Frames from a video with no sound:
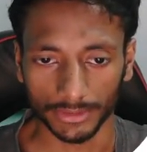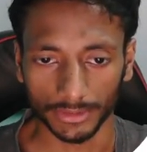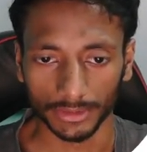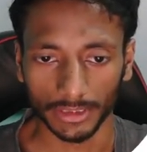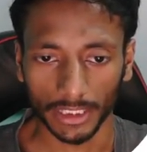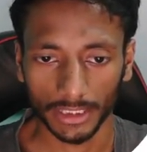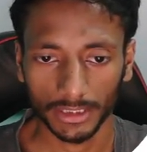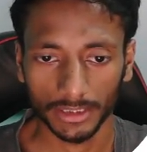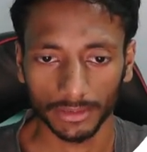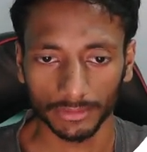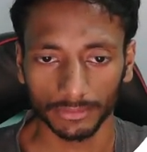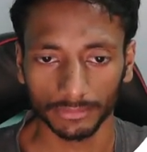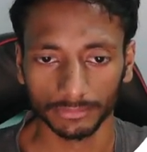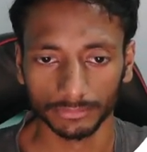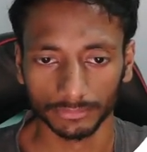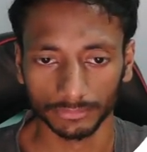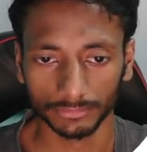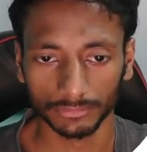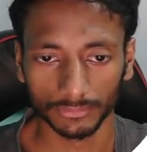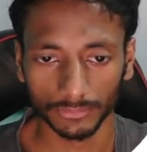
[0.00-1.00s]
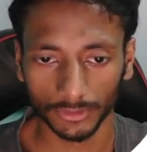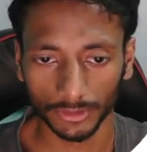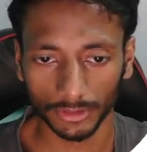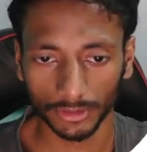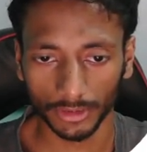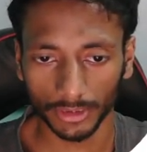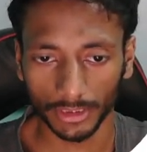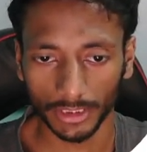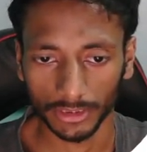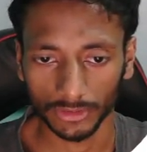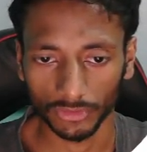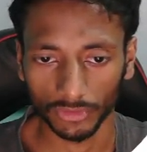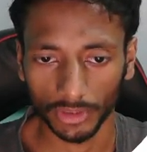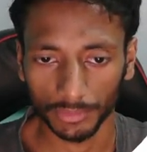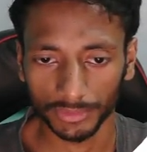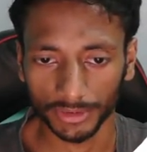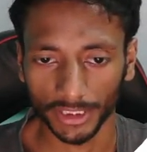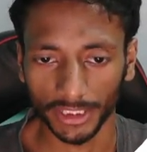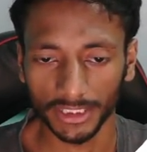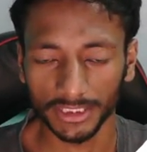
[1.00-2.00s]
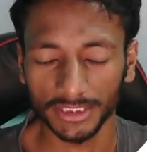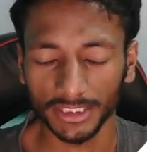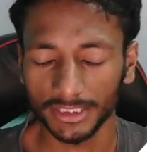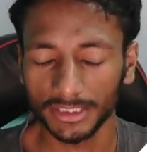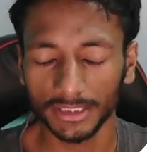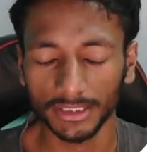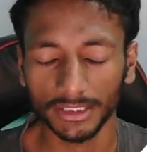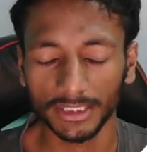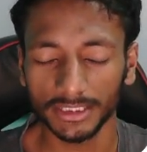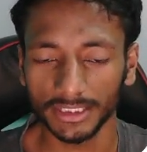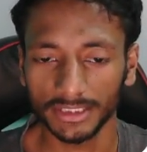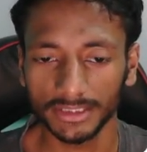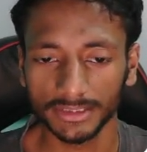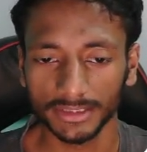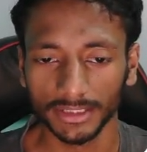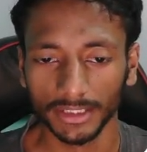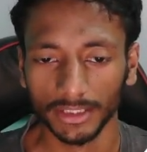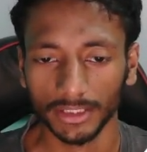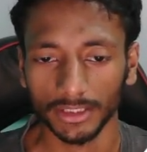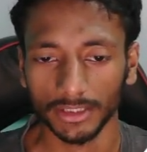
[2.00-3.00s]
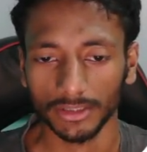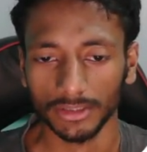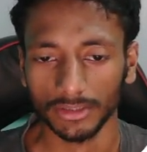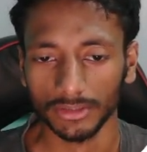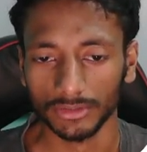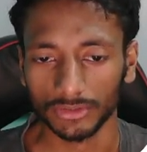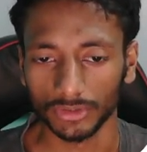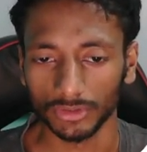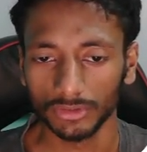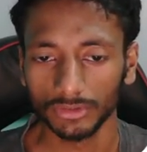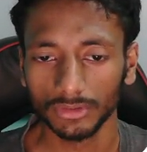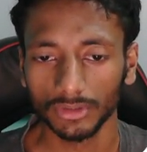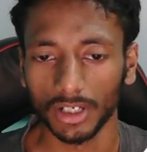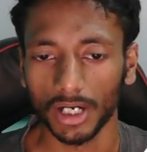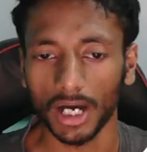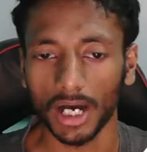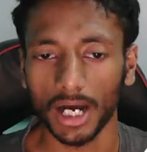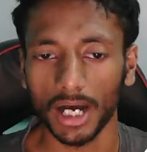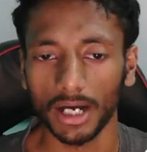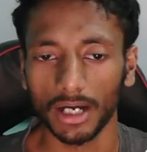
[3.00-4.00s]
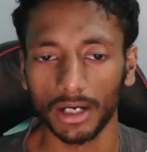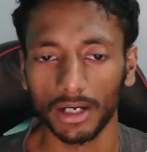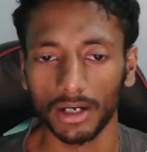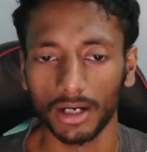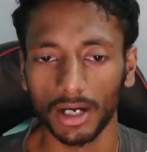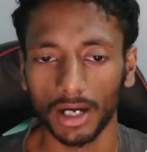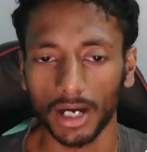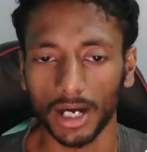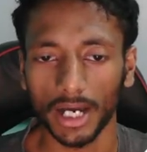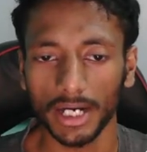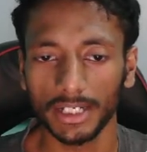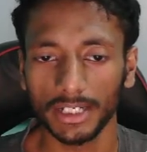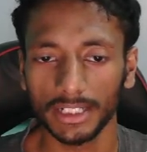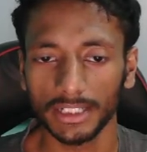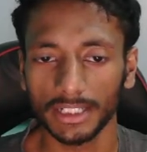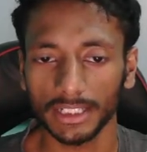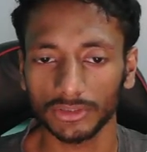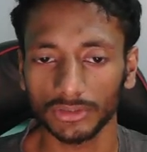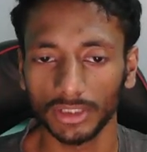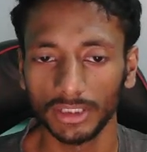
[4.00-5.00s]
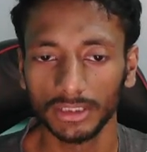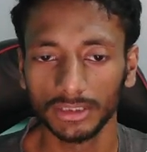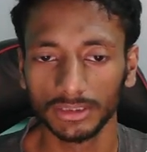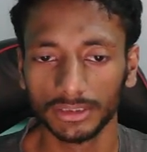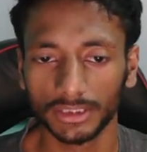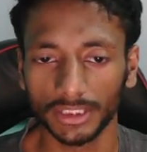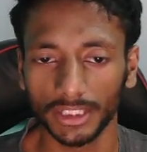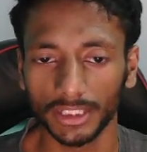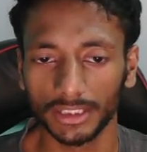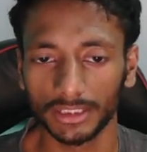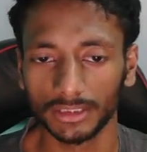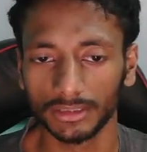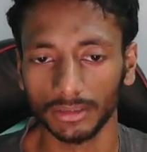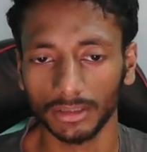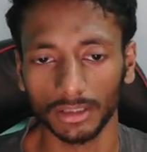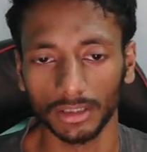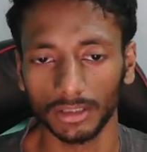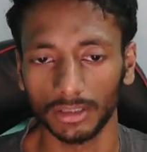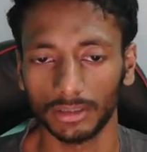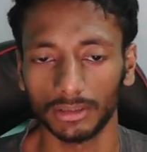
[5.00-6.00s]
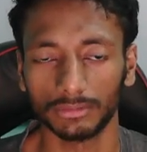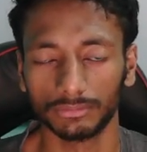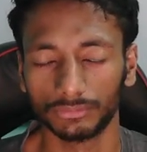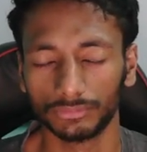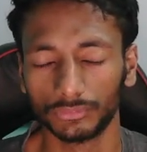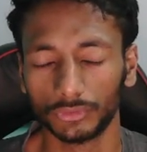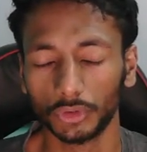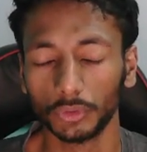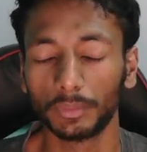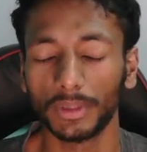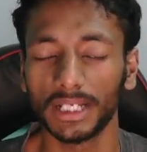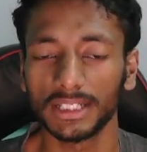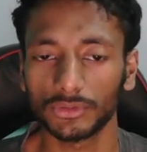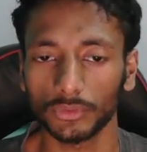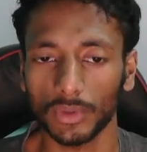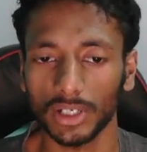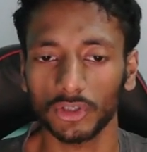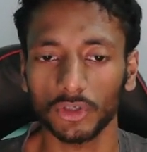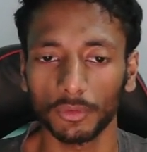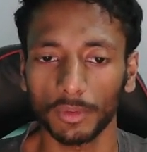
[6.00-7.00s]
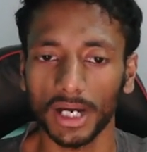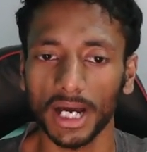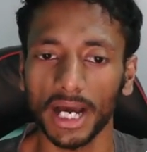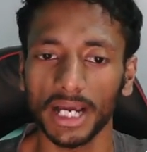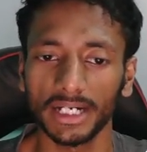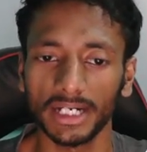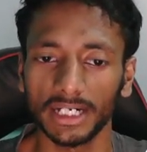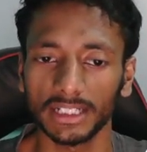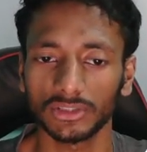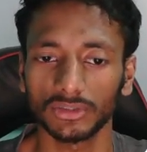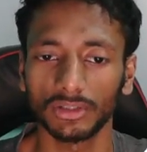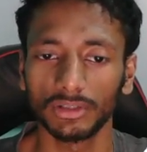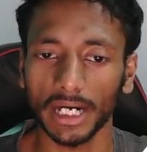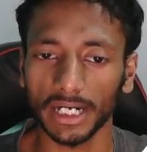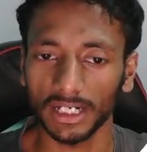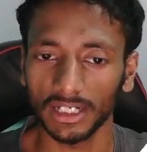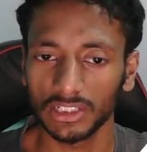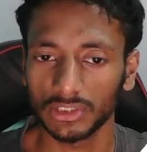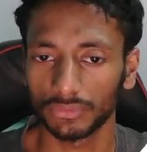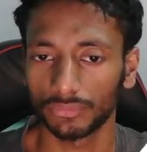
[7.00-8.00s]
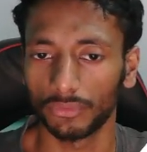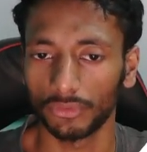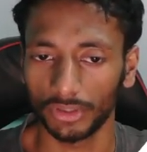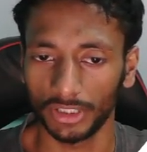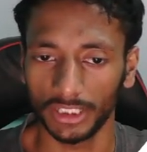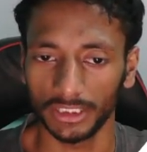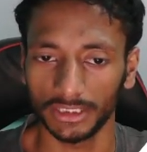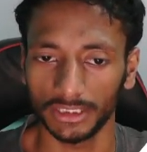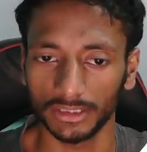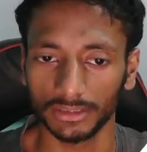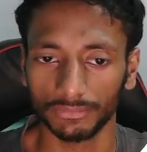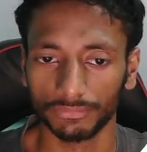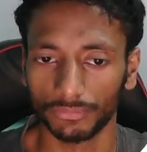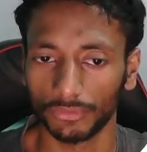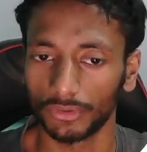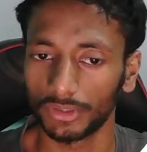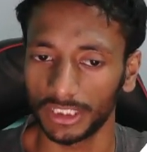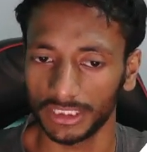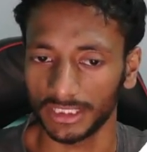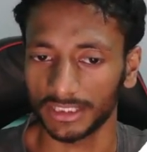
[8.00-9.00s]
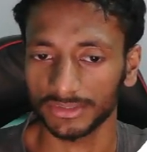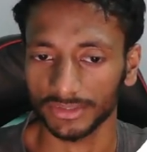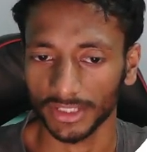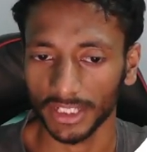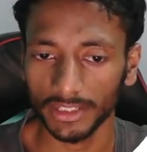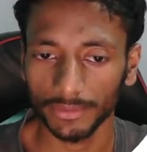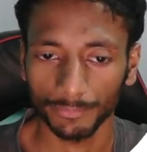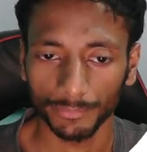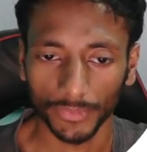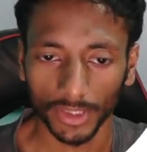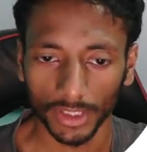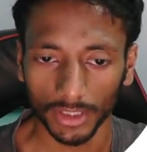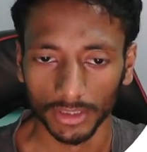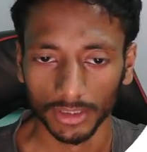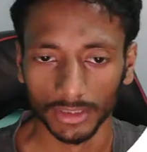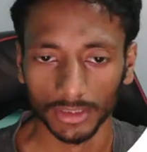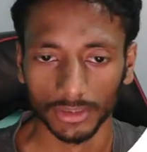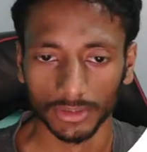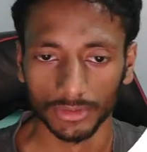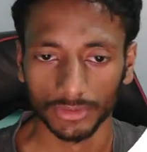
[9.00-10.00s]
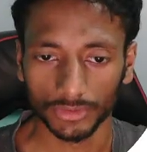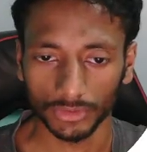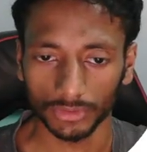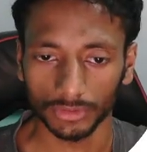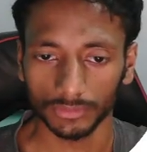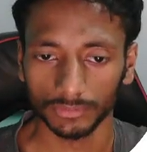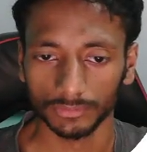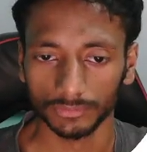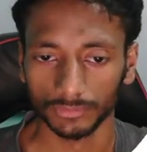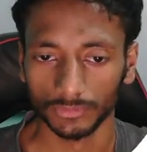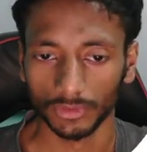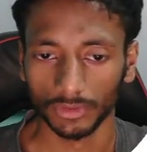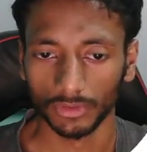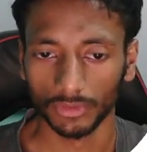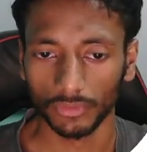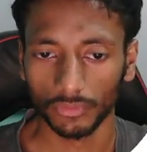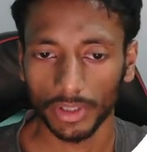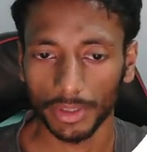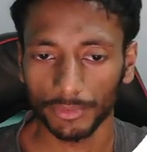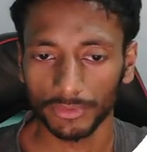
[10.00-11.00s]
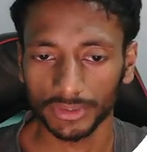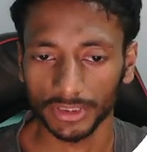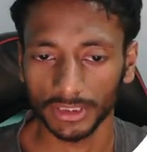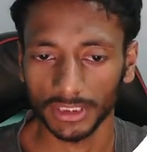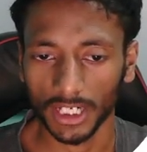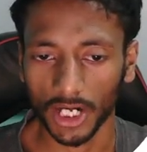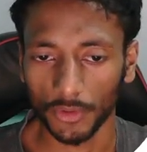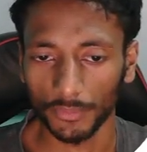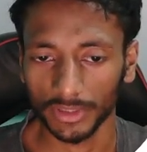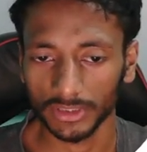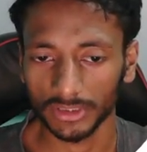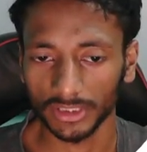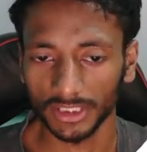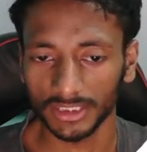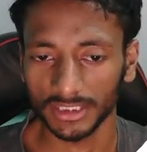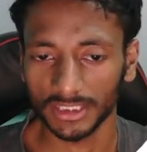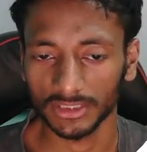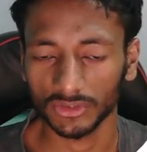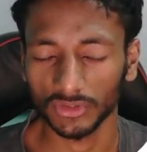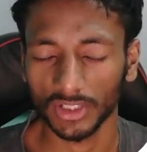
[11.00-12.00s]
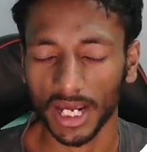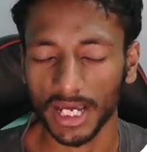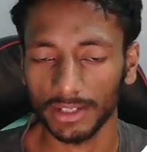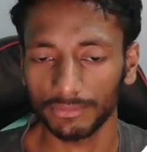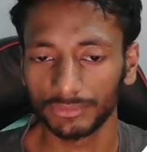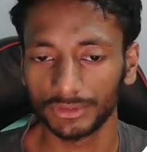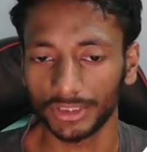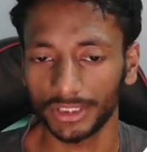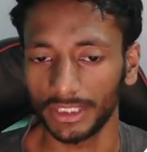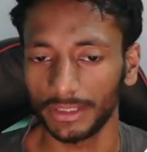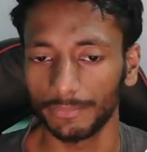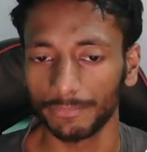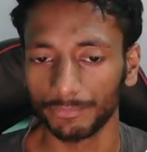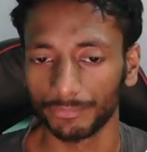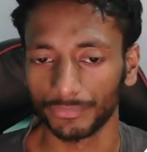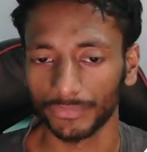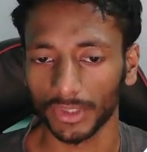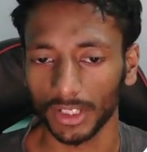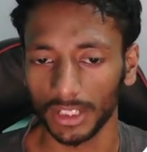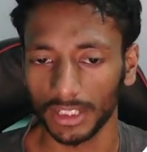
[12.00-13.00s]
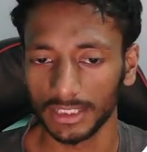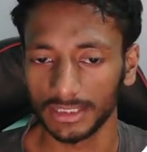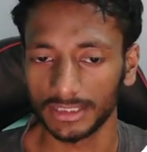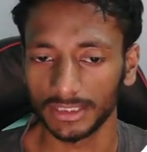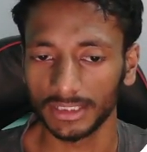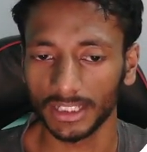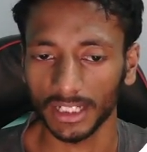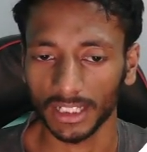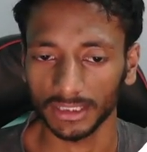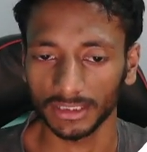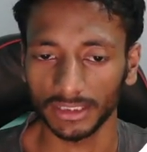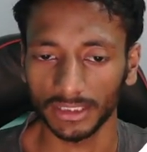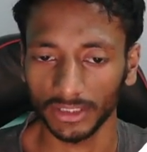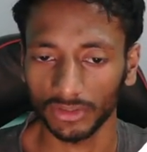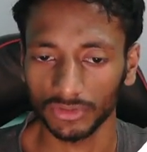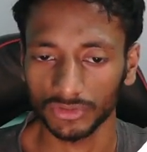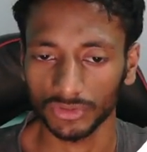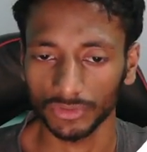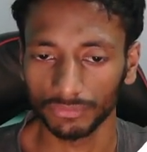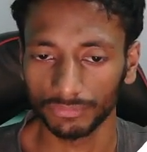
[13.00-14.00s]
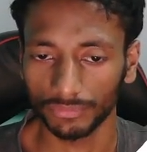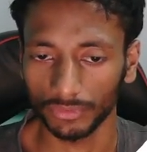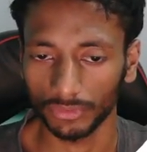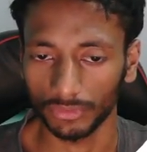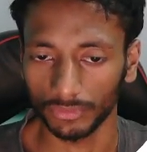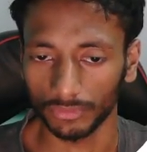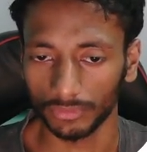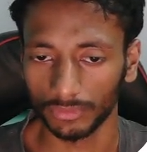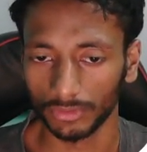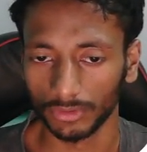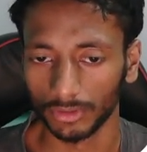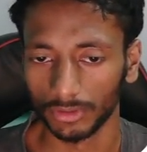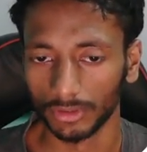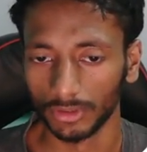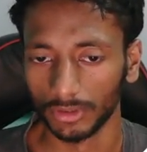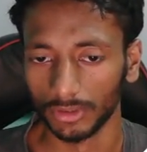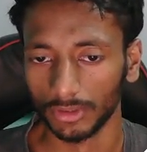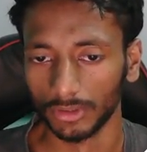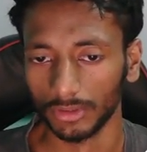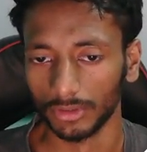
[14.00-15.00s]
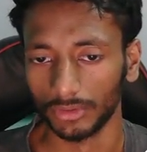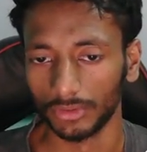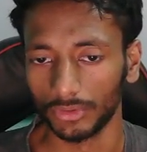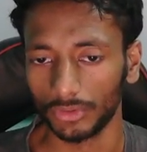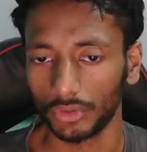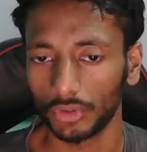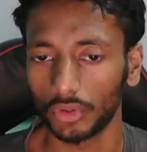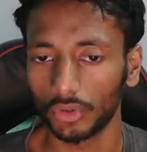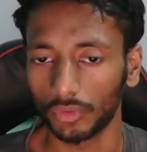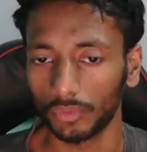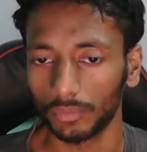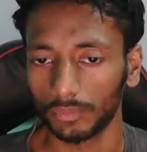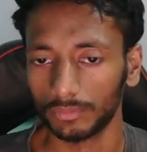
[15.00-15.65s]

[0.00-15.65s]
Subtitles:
that here we have 3 digits. So I need actually to place one comma, I need actually at least 4 digits, right? So we have to say that how many digits actually I have, 3. Is it greater than equals to 4? No.